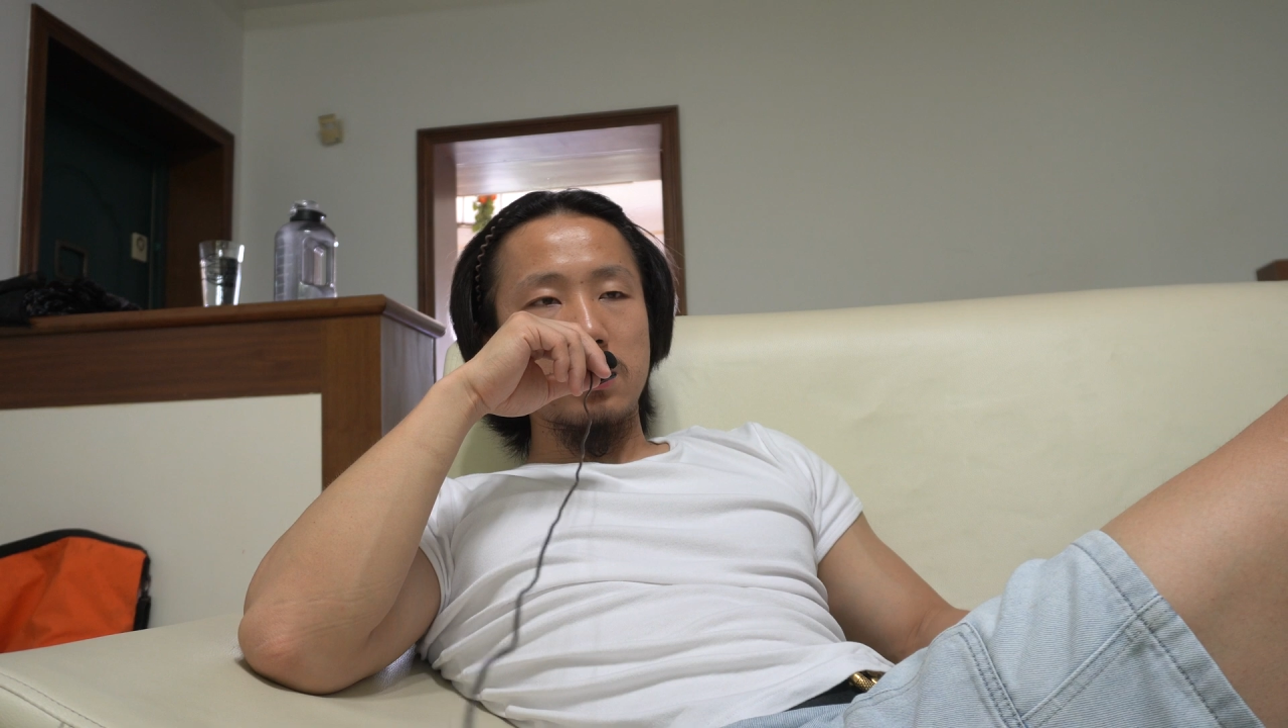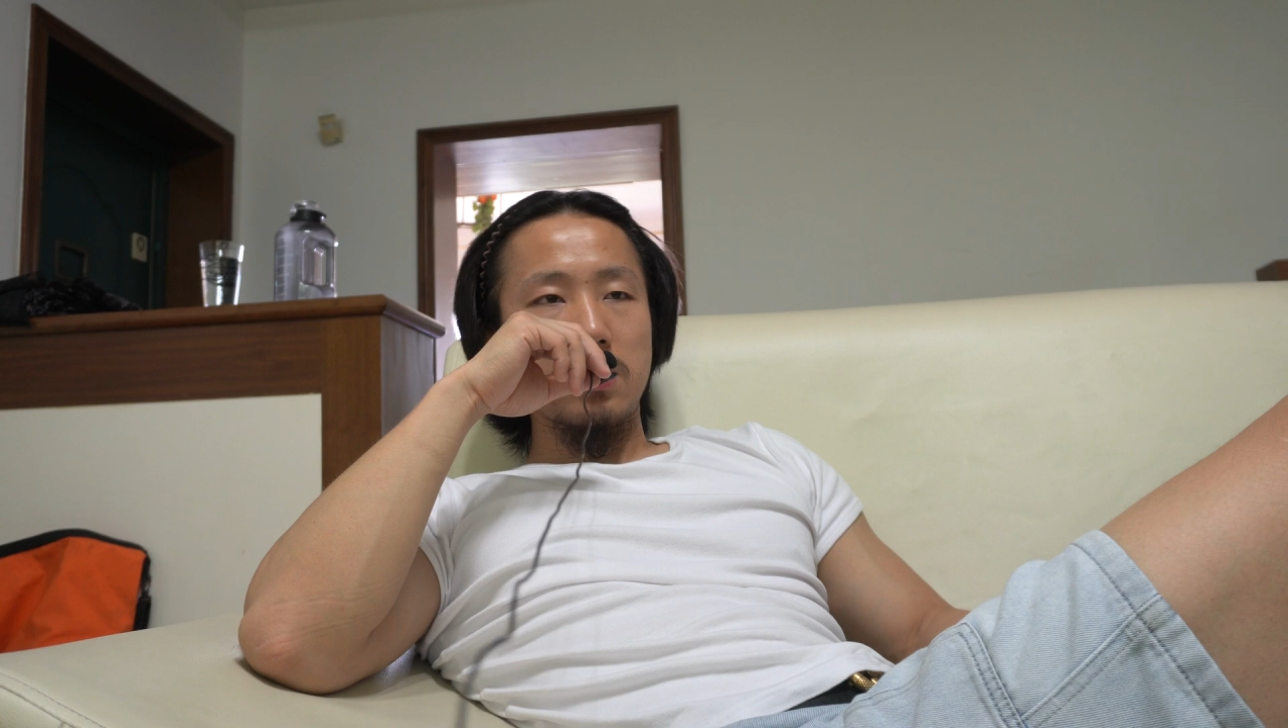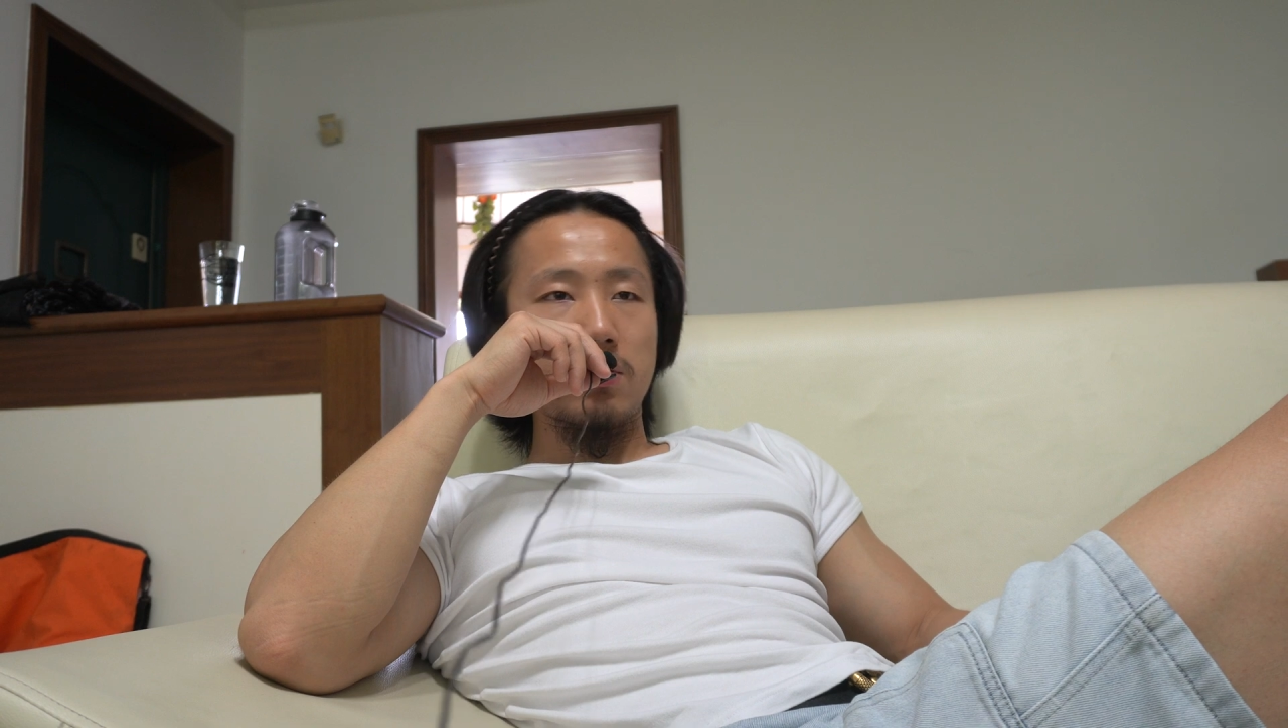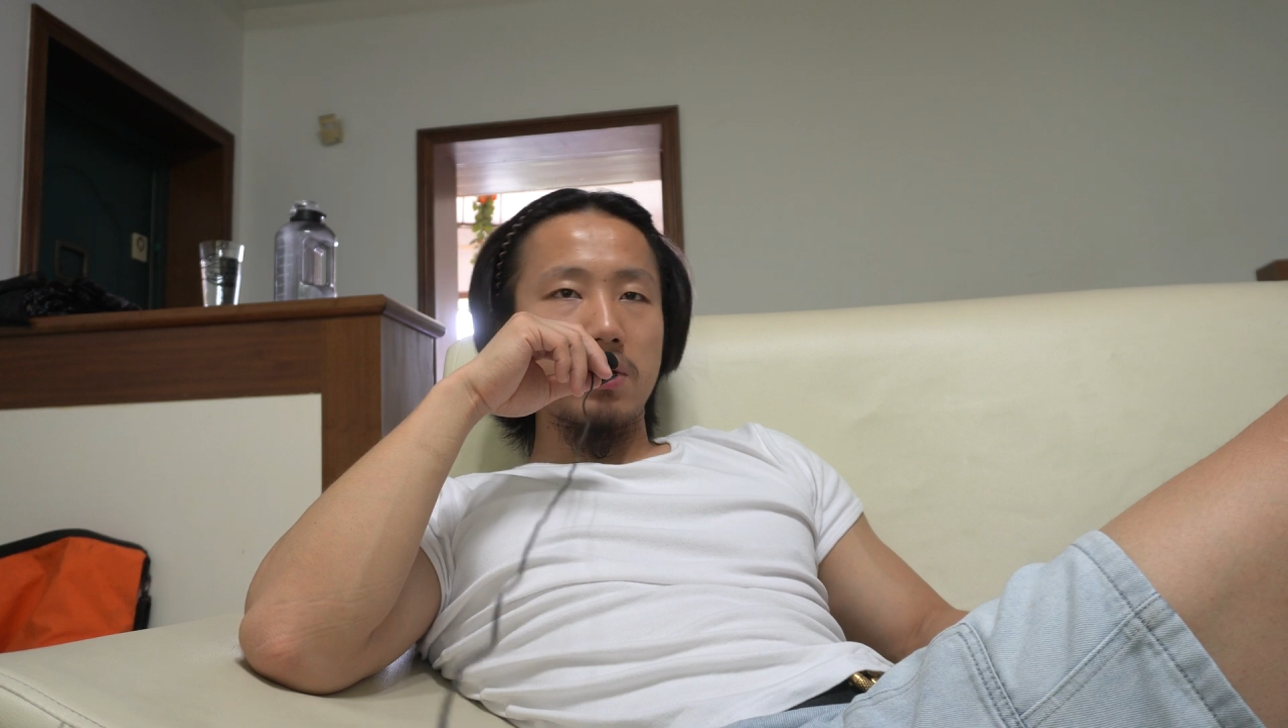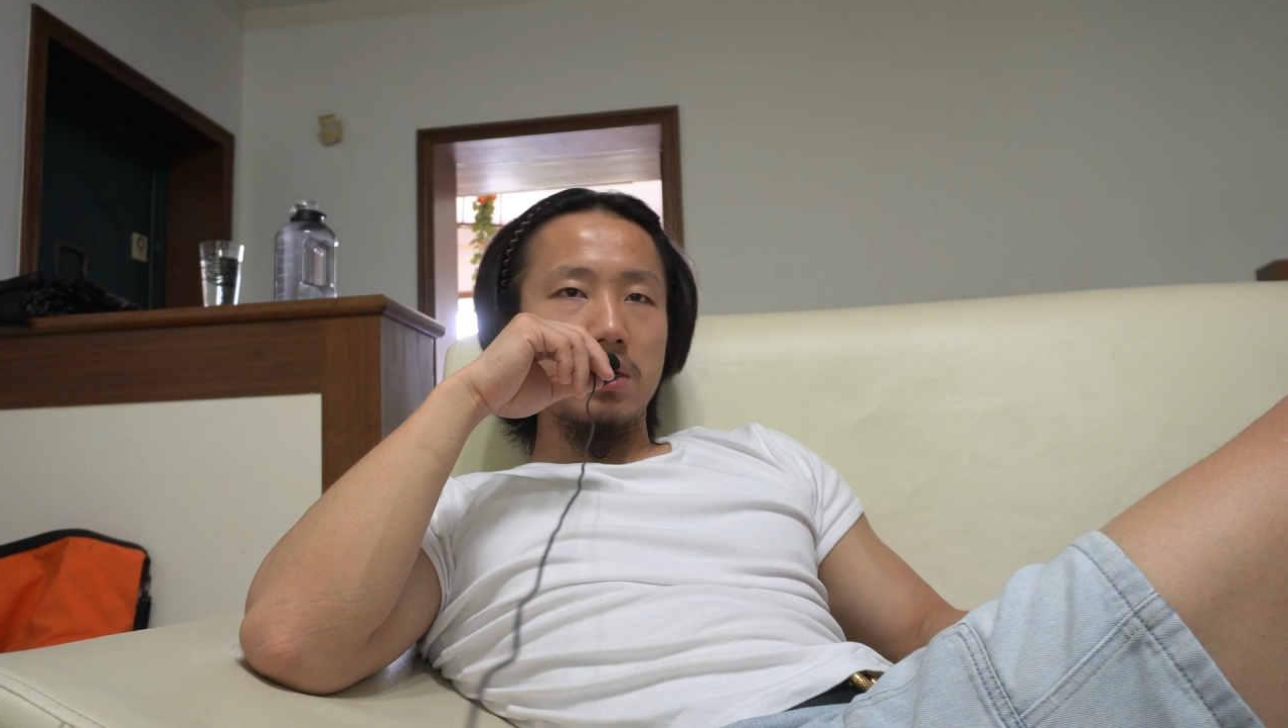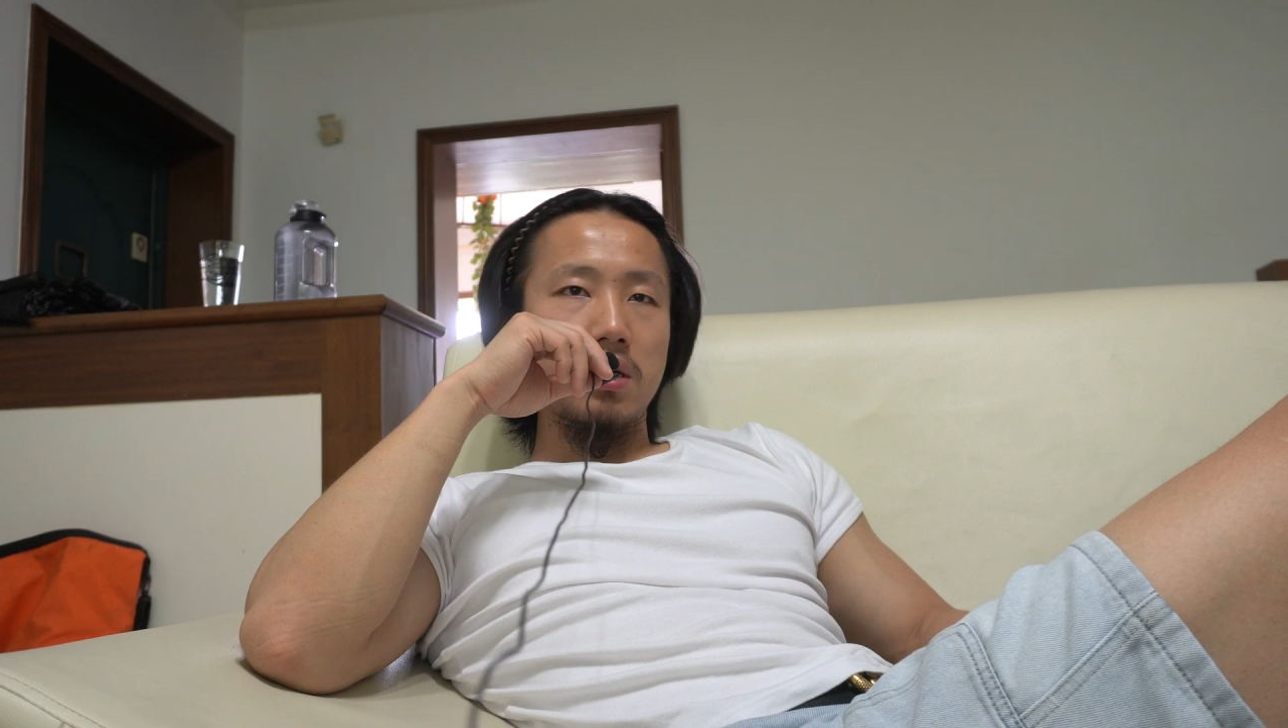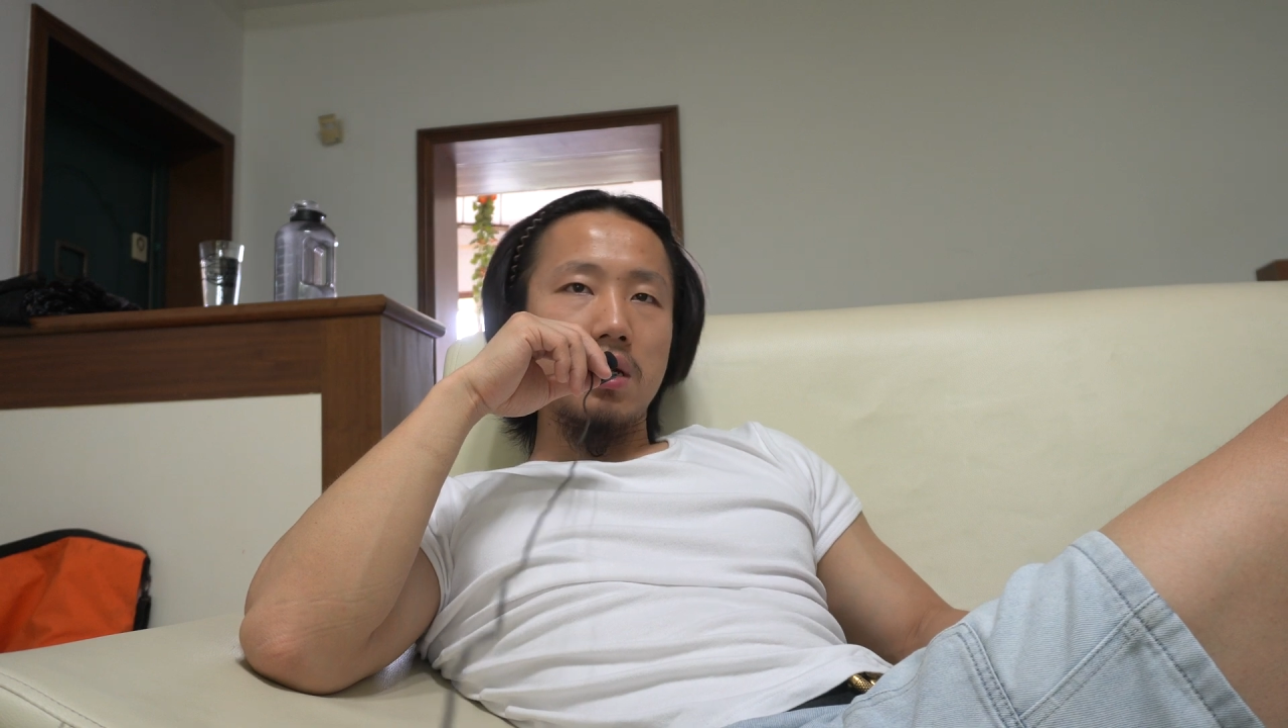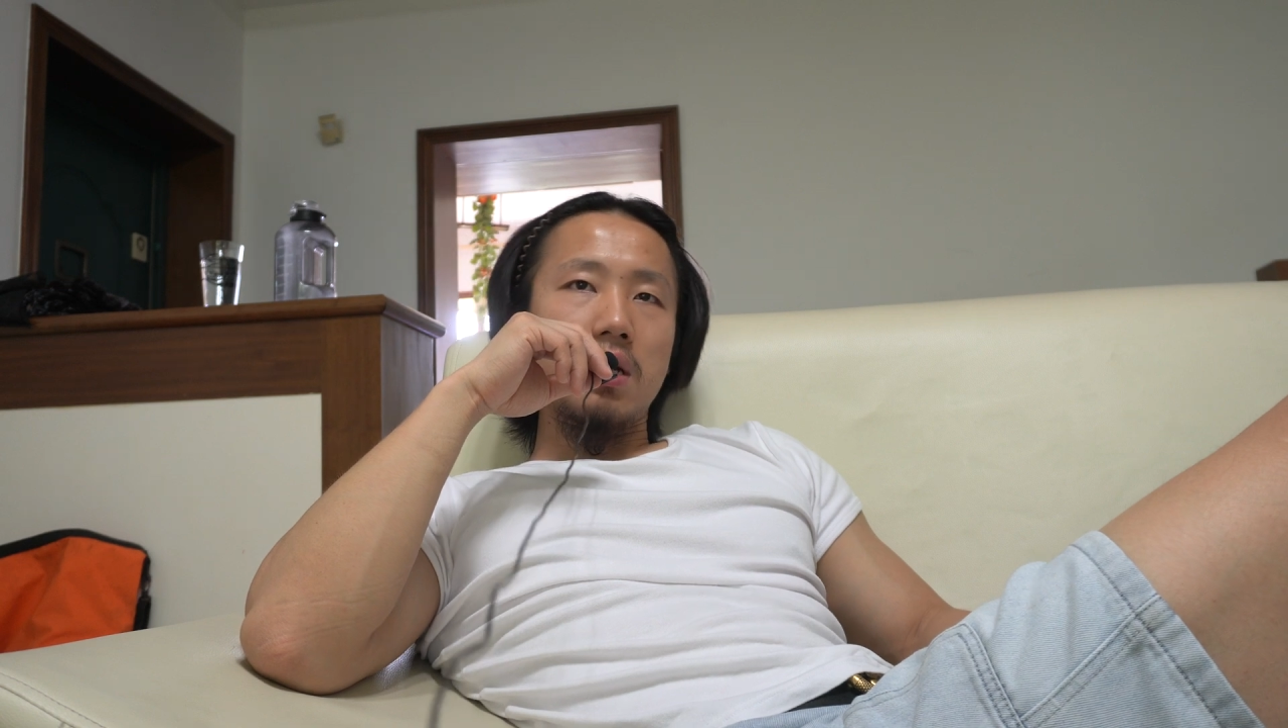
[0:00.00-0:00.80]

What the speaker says: degree